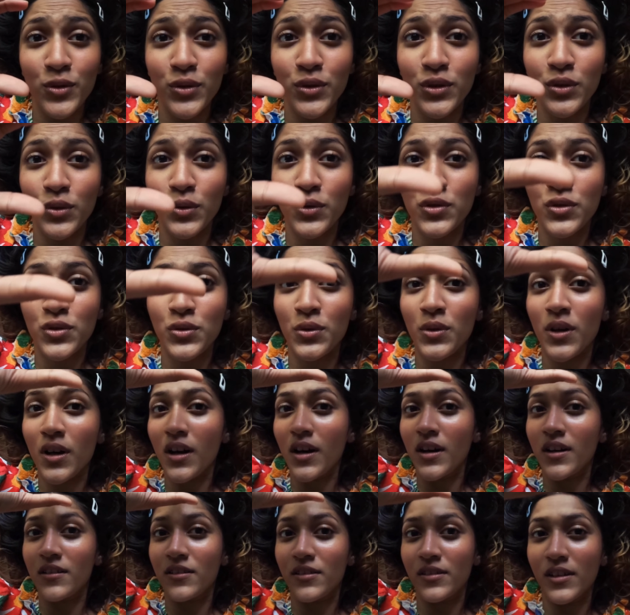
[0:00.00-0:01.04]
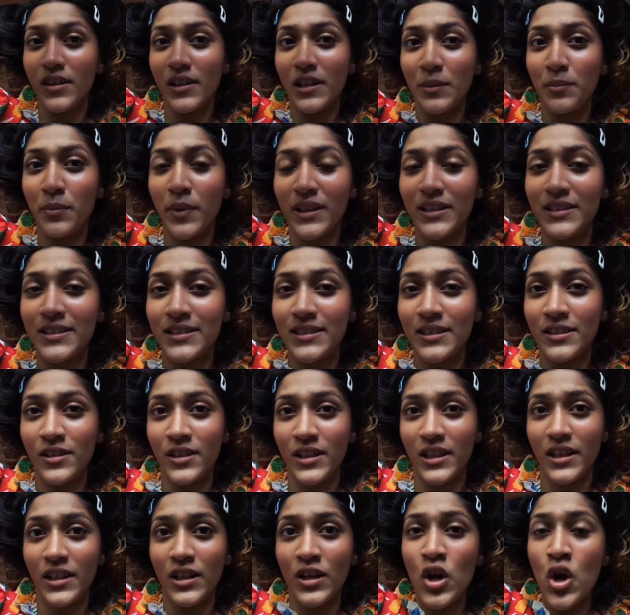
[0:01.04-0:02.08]
so used to a really big
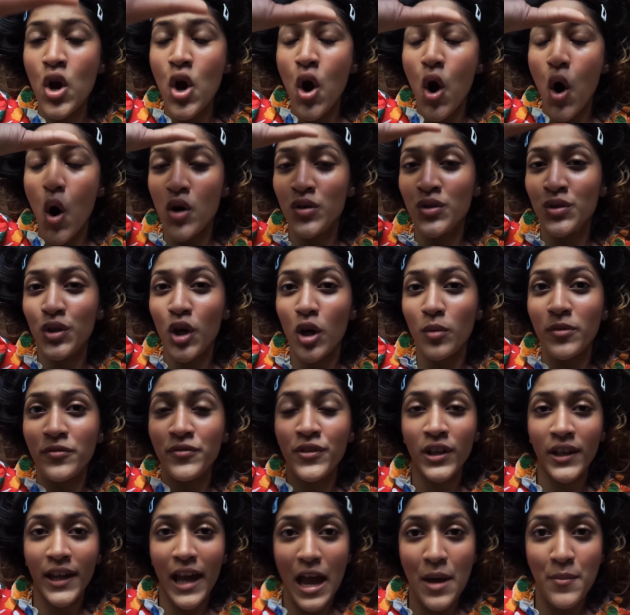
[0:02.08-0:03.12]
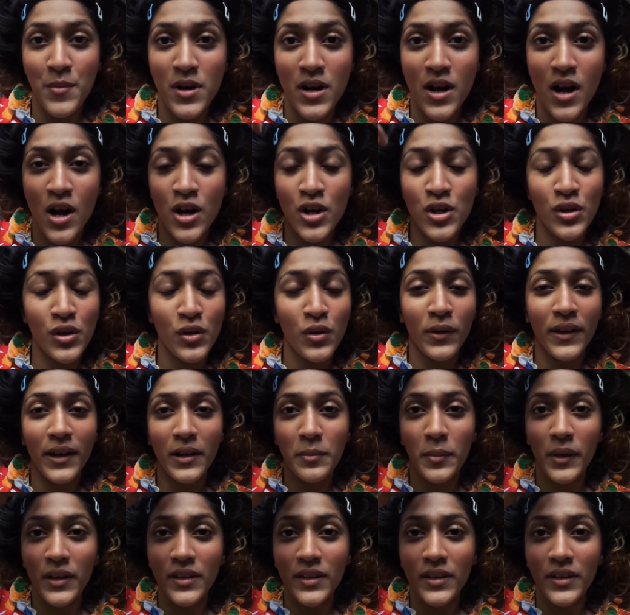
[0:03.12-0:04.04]
screen on top of the camera to look at